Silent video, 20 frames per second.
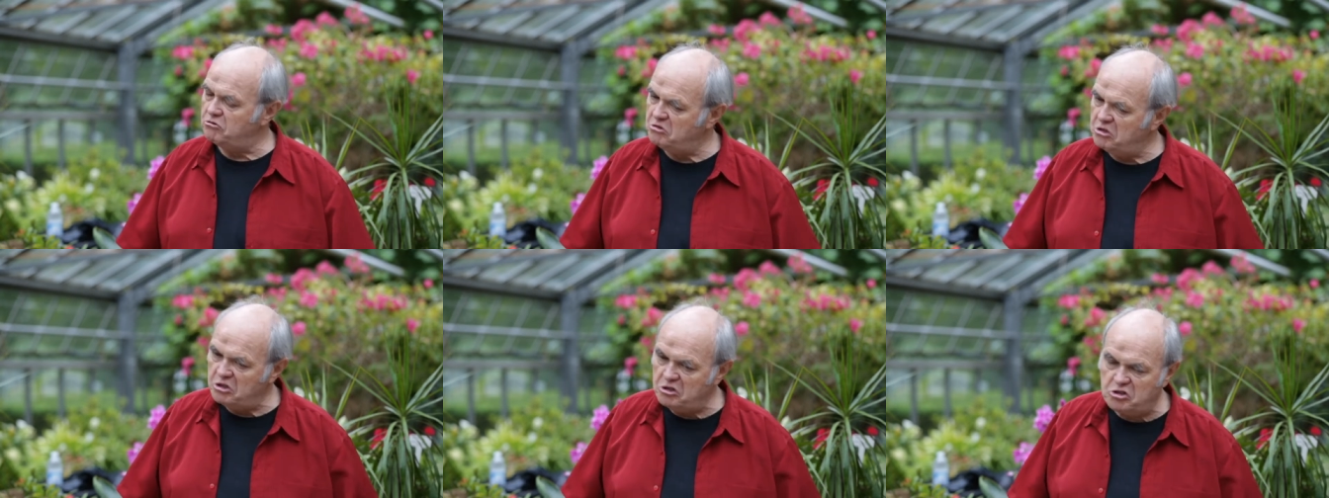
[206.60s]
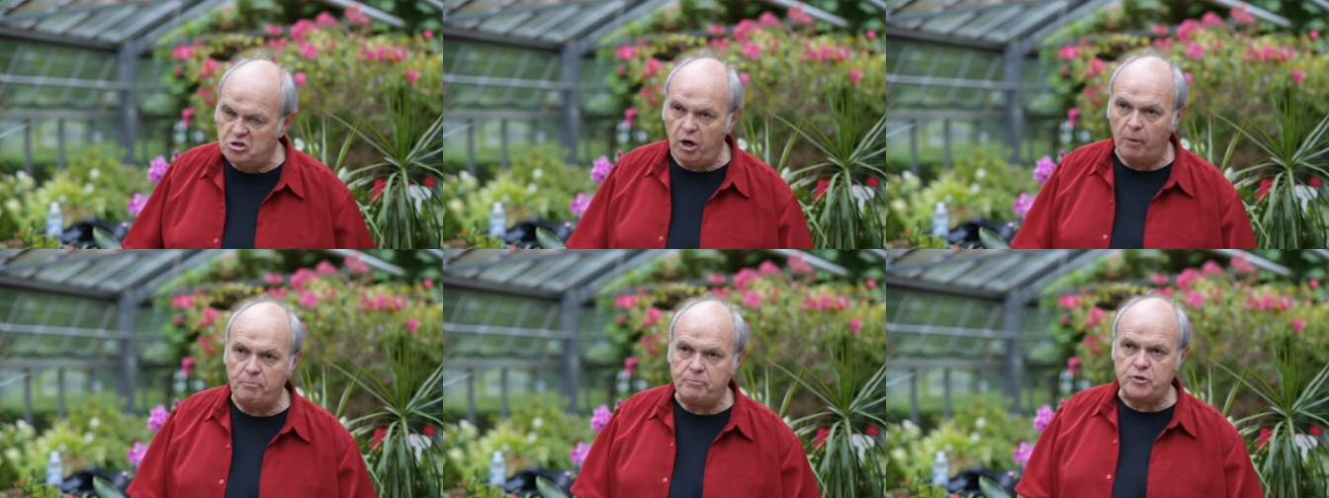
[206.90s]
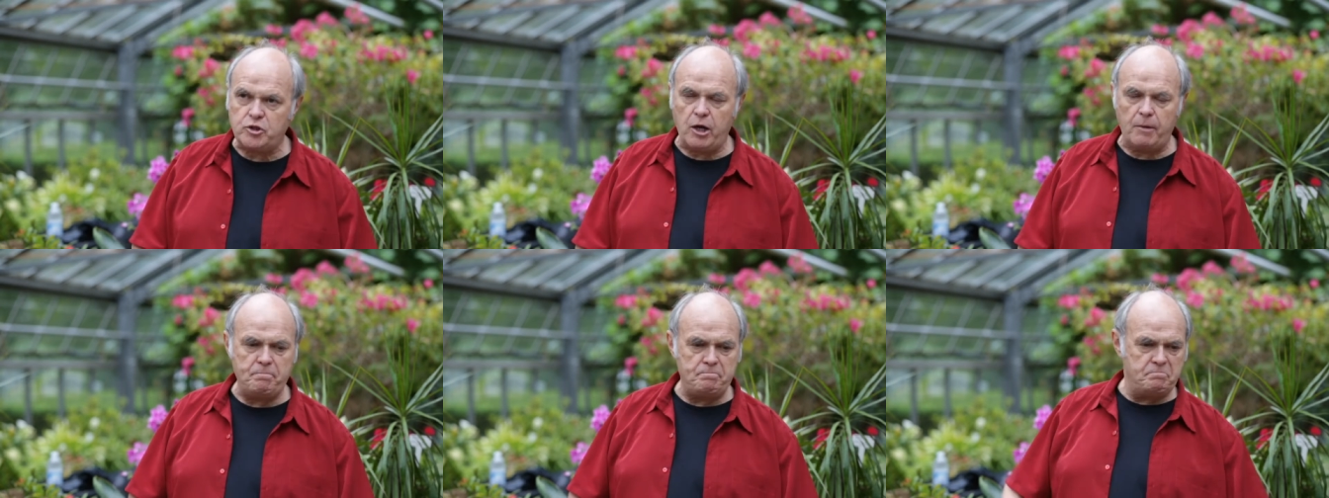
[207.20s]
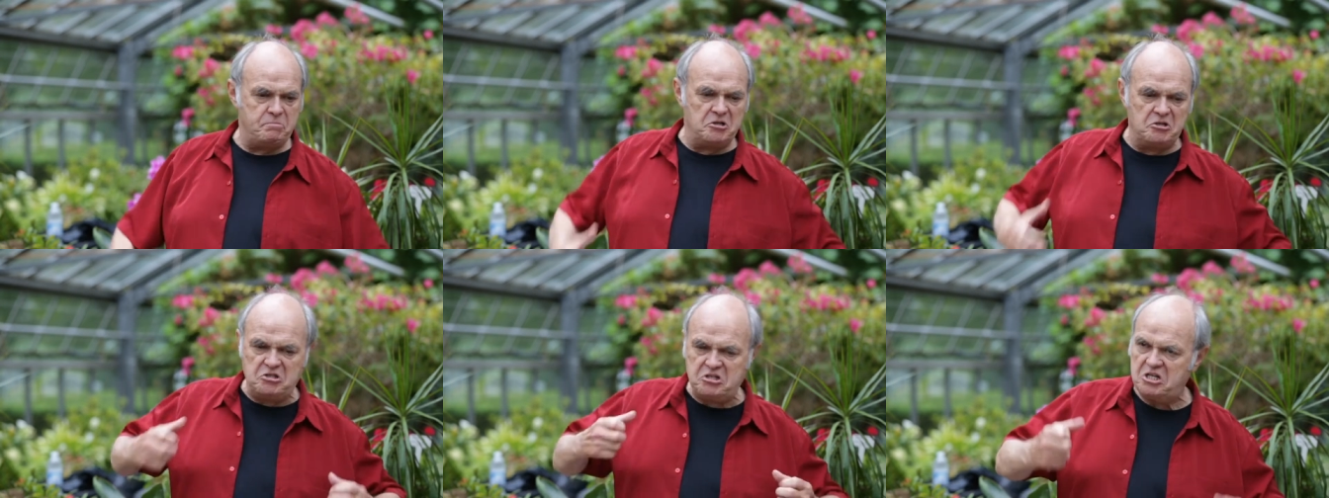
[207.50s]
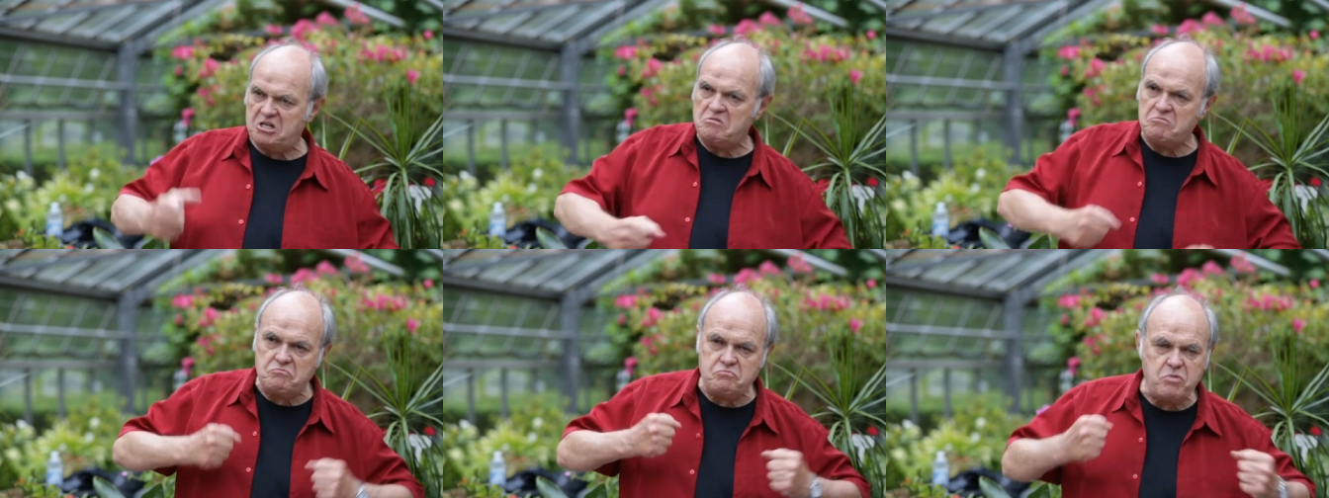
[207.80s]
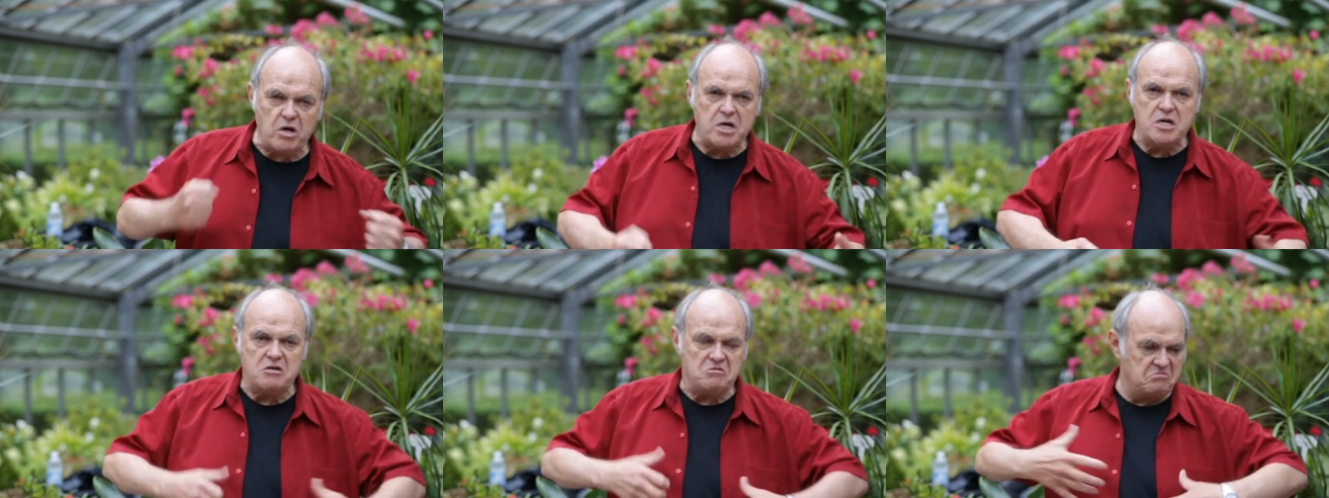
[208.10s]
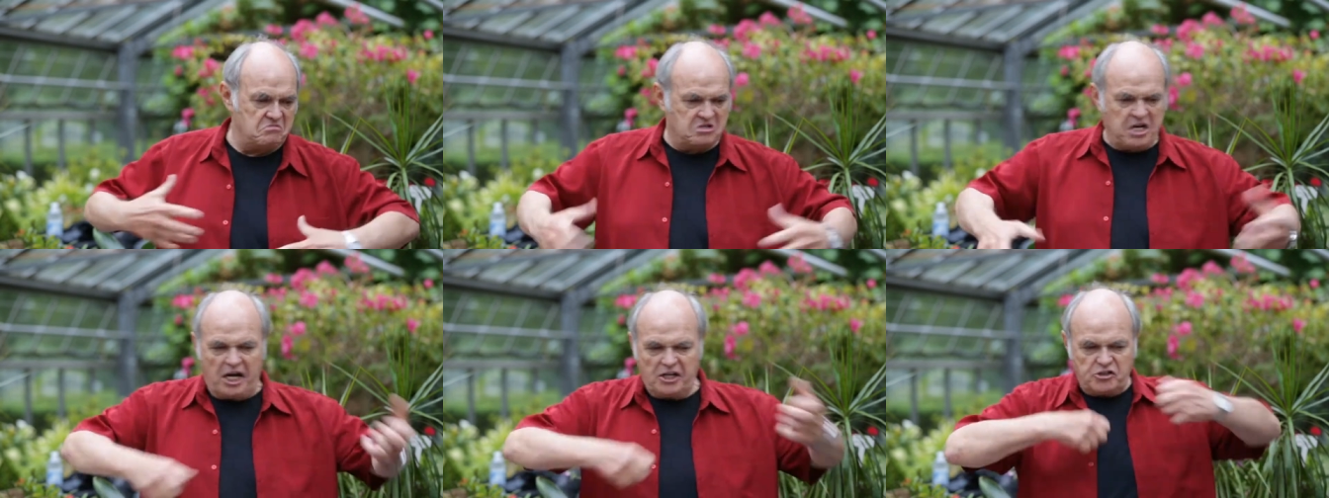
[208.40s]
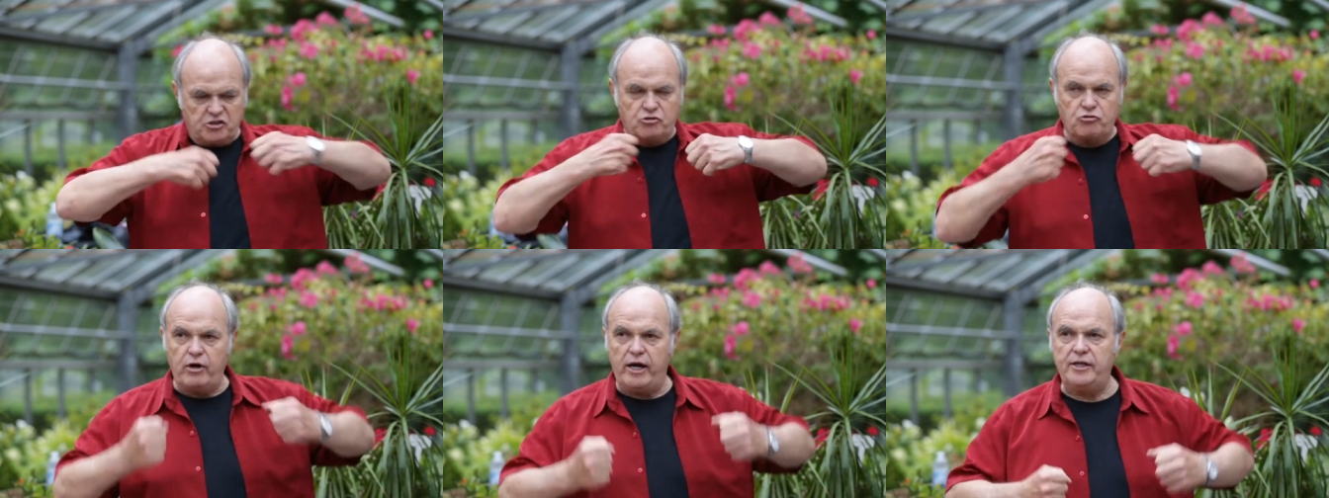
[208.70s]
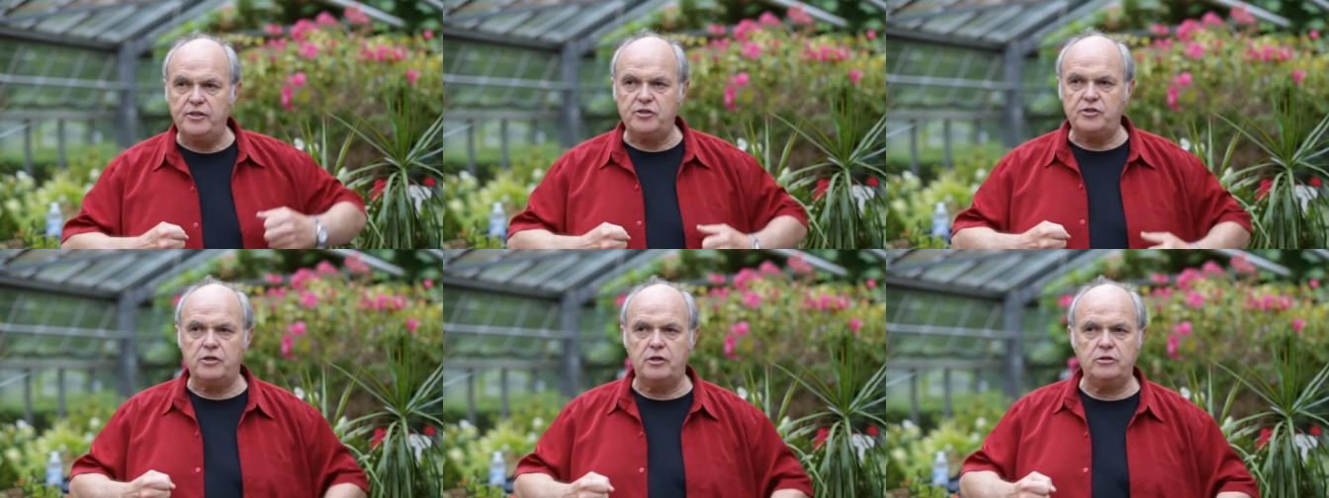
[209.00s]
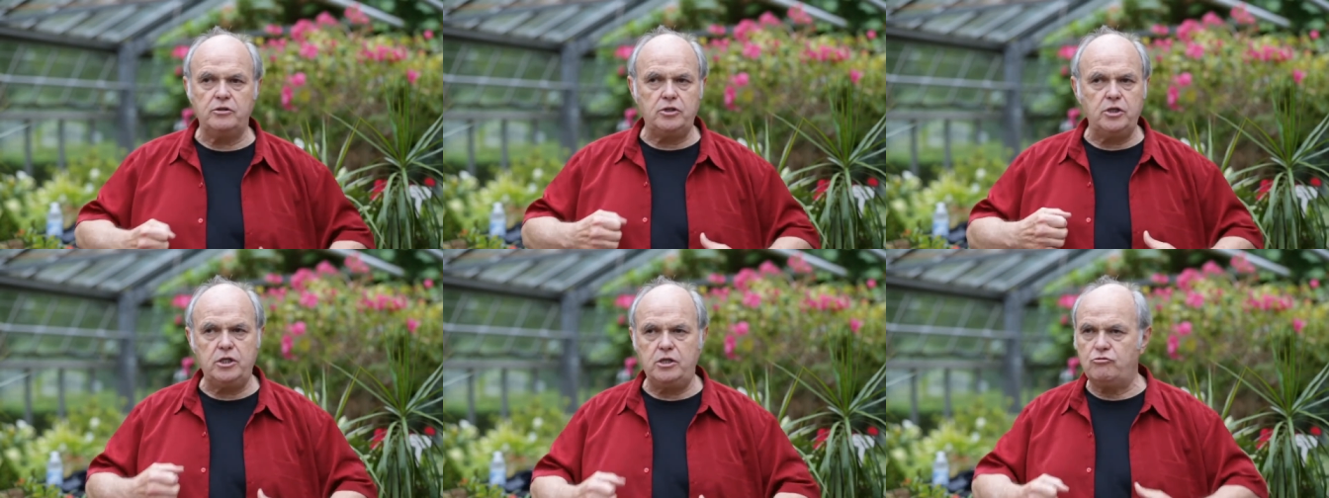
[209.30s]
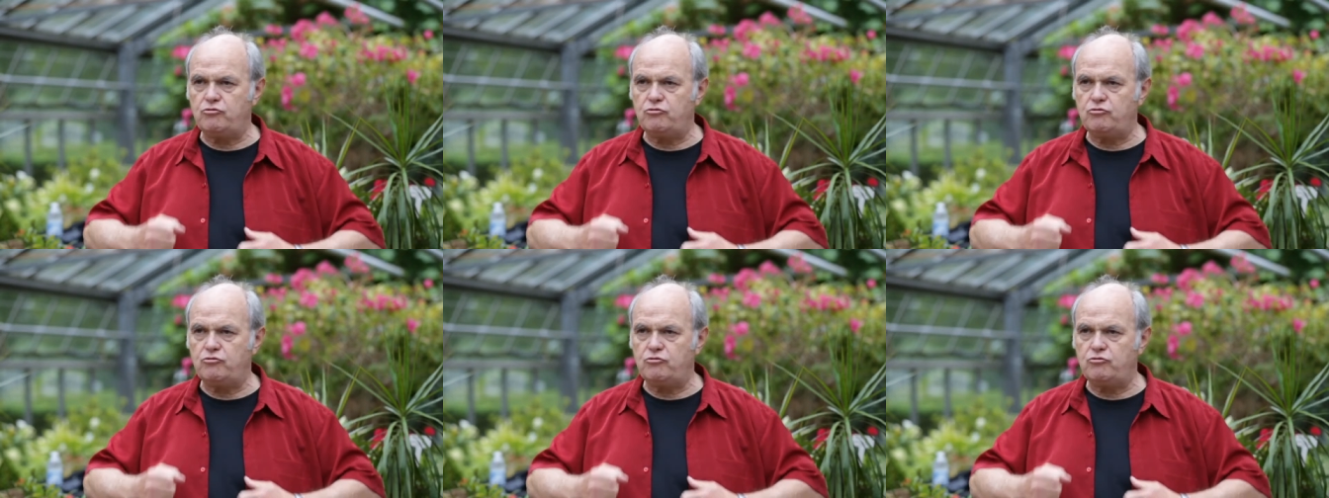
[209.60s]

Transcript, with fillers: She jumped up and she got dressed and she